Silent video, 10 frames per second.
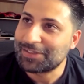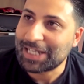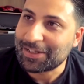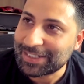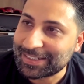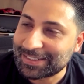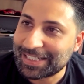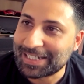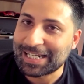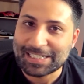I think
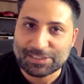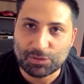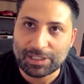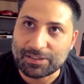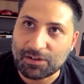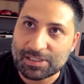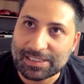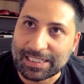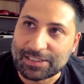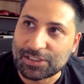then that leads really
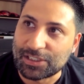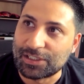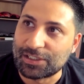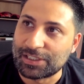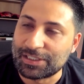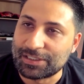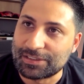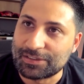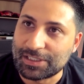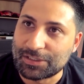nicely
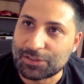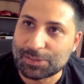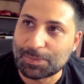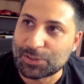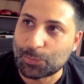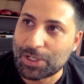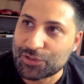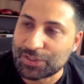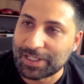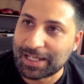into I suppose the
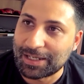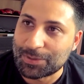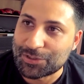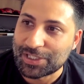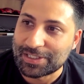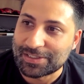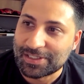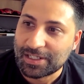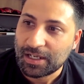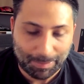question that, which is,
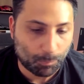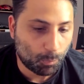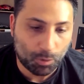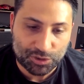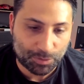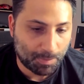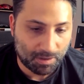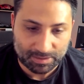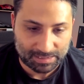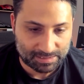what's your
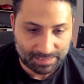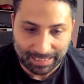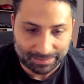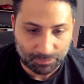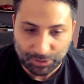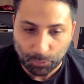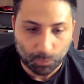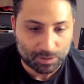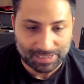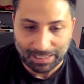marketing stack? What
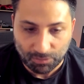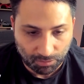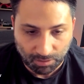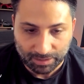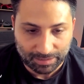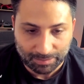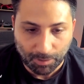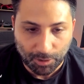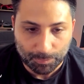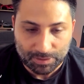does that look like at the
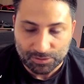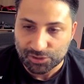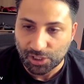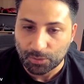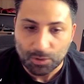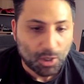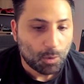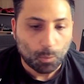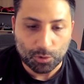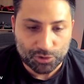moment? So,
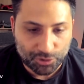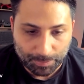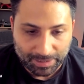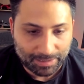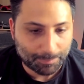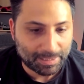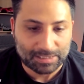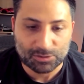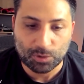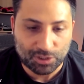what's your media
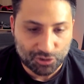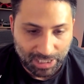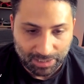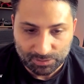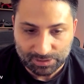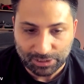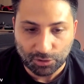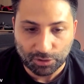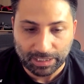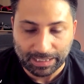mix? What are the channels that you're
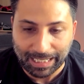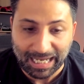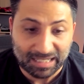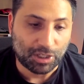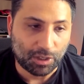looking at?